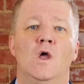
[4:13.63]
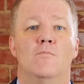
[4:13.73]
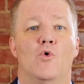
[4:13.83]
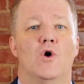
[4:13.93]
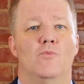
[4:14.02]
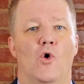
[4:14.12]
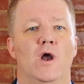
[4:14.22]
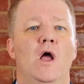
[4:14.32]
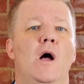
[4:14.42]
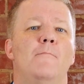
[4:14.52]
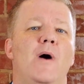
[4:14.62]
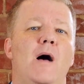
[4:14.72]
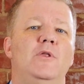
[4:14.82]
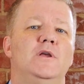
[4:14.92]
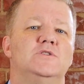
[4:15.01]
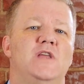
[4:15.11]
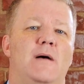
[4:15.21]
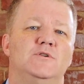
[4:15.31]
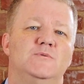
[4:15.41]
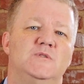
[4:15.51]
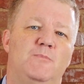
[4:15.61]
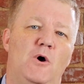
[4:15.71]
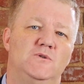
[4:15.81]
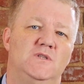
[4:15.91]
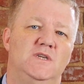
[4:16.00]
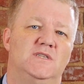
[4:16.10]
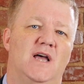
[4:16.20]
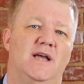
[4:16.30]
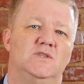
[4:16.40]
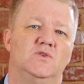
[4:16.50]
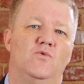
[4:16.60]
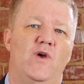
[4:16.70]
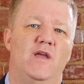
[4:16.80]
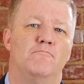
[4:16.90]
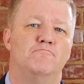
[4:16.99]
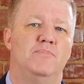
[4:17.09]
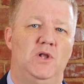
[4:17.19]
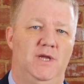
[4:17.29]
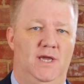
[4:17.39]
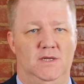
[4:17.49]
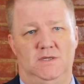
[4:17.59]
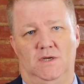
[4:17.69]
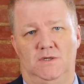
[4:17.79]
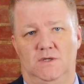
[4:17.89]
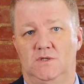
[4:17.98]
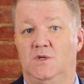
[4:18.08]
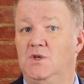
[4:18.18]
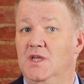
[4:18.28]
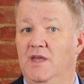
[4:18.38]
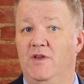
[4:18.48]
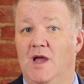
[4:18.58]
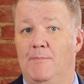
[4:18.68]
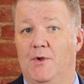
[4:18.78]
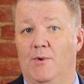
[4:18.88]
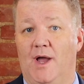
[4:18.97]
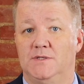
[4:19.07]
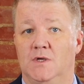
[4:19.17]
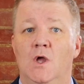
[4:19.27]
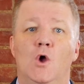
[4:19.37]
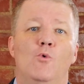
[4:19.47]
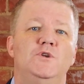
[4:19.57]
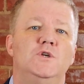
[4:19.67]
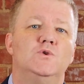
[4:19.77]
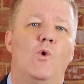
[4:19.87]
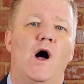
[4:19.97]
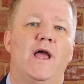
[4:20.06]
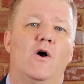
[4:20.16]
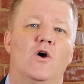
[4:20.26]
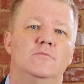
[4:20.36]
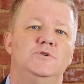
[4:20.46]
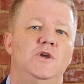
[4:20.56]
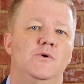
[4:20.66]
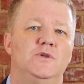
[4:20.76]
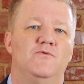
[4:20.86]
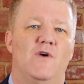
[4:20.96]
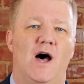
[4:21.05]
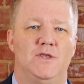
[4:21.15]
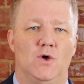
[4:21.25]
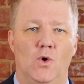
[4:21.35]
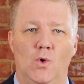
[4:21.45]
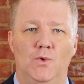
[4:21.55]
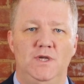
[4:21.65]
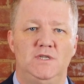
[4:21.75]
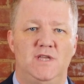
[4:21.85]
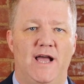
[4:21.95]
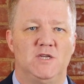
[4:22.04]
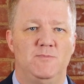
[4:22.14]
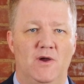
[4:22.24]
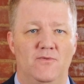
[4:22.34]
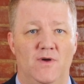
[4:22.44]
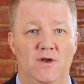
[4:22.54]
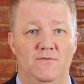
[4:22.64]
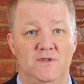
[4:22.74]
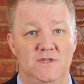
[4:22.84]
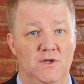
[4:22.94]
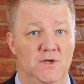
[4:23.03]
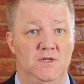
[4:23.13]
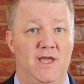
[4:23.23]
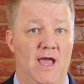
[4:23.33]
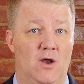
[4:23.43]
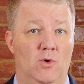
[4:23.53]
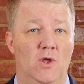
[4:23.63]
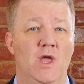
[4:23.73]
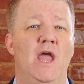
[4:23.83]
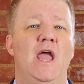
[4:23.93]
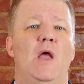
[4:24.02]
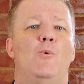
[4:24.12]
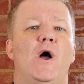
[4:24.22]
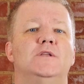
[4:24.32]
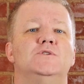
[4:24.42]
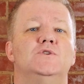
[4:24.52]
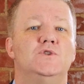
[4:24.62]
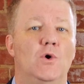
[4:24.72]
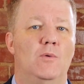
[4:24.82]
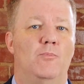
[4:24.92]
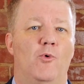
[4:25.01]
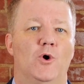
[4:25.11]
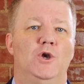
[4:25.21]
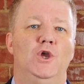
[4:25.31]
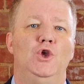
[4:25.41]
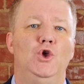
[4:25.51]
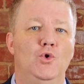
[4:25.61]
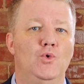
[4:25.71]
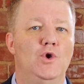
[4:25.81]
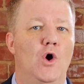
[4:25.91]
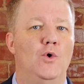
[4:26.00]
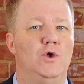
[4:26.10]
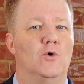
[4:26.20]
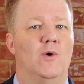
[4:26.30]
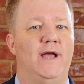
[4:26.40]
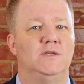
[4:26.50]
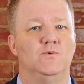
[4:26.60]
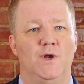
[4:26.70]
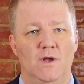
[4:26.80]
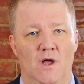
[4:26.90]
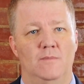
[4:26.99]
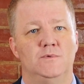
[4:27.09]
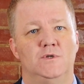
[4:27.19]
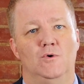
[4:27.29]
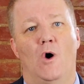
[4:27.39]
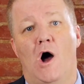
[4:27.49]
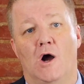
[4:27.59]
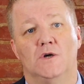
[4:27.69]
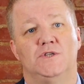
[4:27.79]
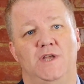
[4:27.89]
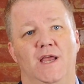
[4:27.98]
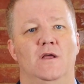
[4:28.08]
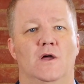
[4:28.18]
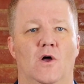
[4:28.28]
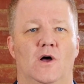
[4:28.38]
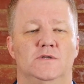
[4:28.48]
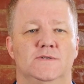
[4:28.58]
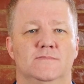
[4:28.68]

More and more, public establishments post these signs as a way of bullying citizens into giving up their rights, which is why RMGO has fought to hold these taxpayer-funded facilities accountable, and why it's so important you know your rights when it comes to our state gun laws.